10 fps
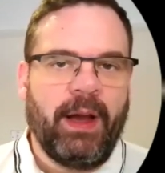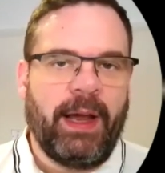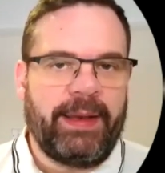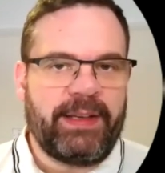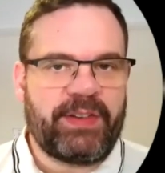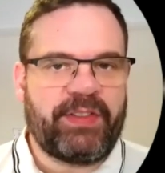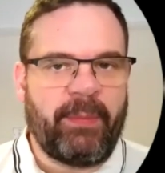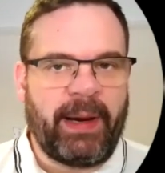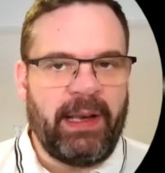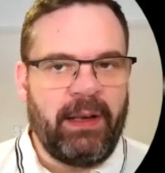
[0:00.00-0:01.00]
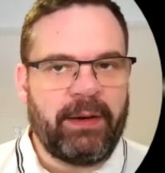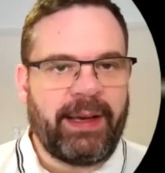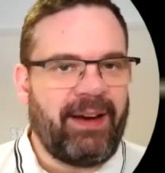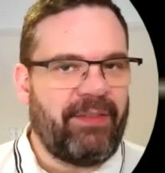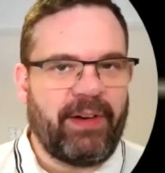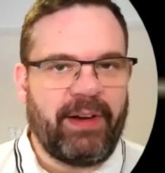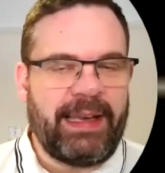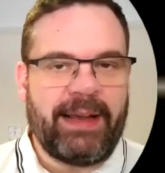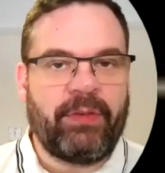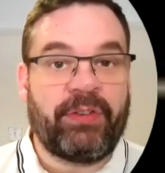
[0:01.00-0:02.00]
And they did so by looking for
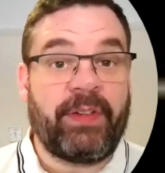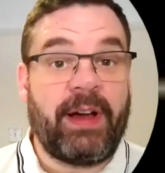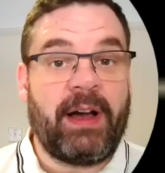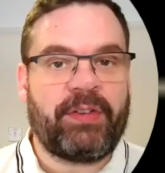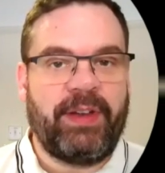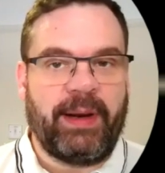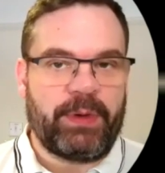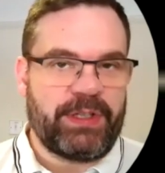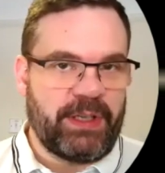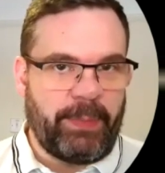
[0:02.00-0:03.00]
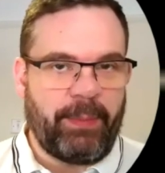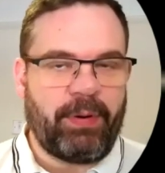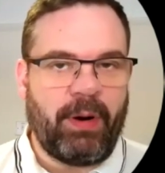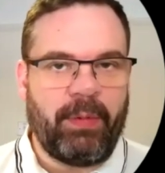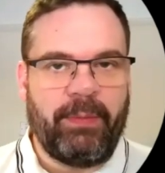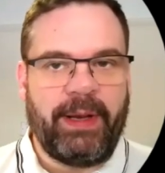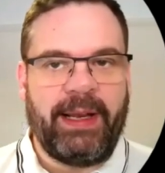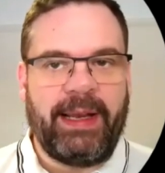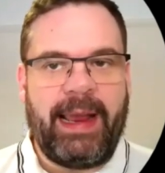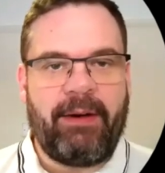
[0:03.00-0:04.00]
levels of arsenic, which is a big problem in
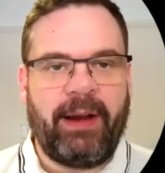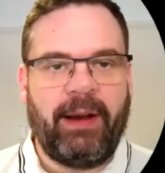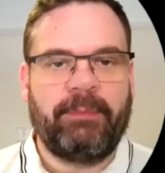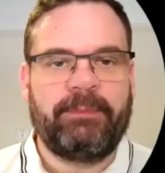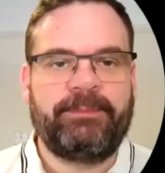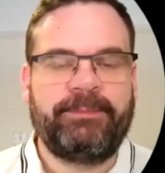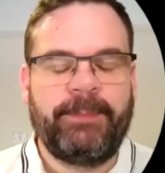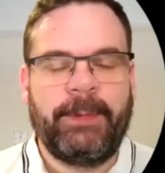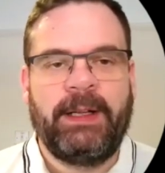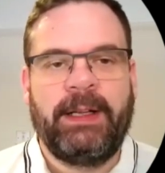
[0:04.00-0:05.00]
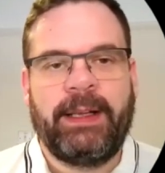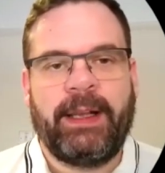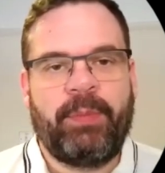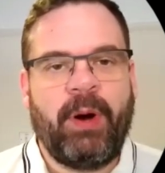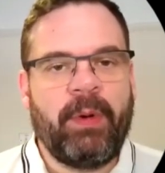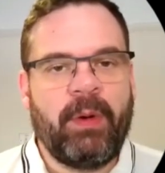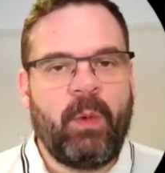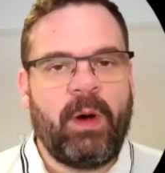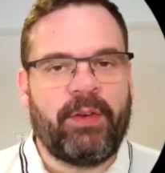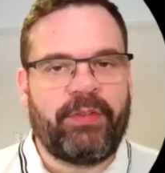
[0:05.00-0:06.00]
the area. Now, the problem
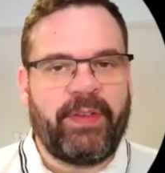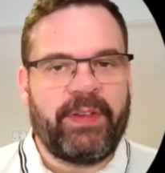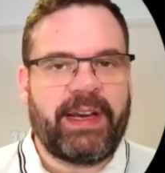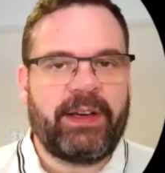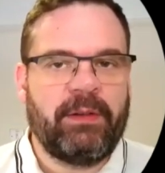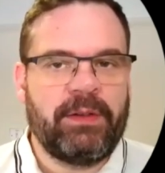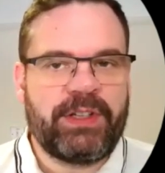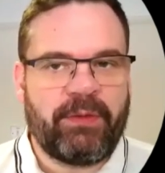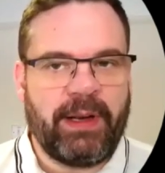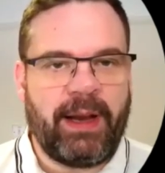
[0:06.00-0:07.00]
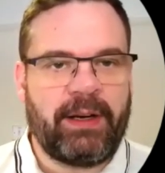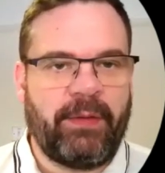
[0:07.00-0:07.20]
was that the technology relied